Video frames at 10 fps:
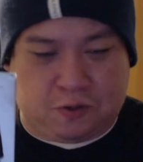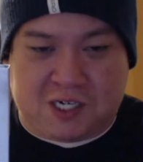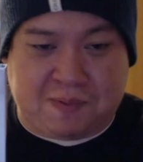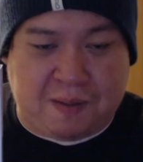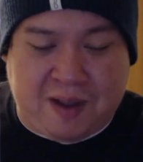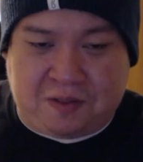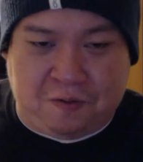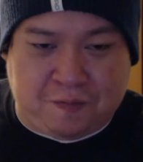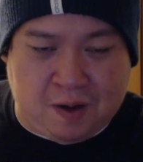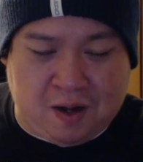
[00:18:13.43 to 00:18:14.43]
It's directed by
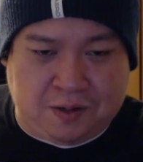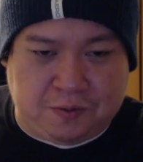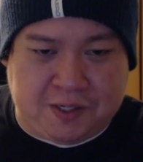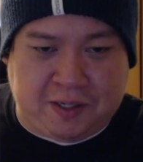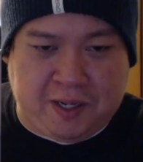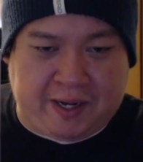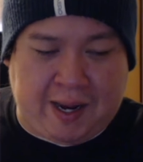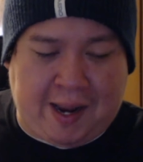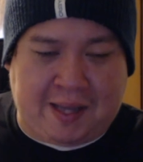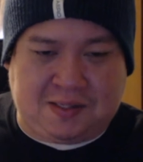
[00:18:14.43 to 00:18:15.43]
Matthew Vaughn, who did
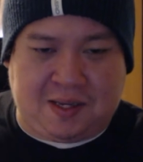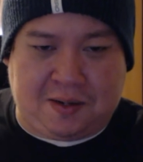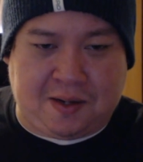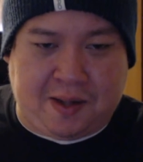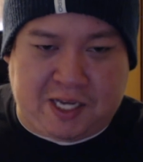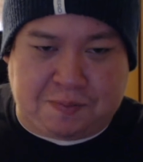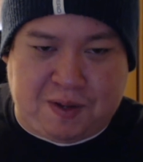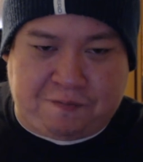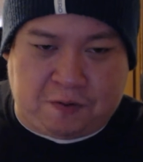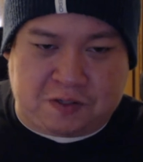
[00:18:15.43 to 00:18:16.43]
Kick-Ass and
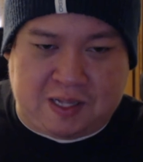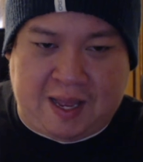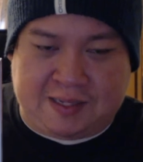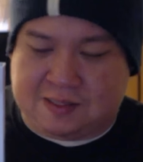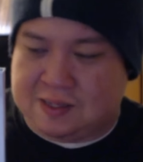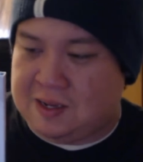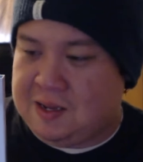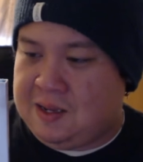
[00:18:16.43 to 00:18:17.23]
X-Men First Class.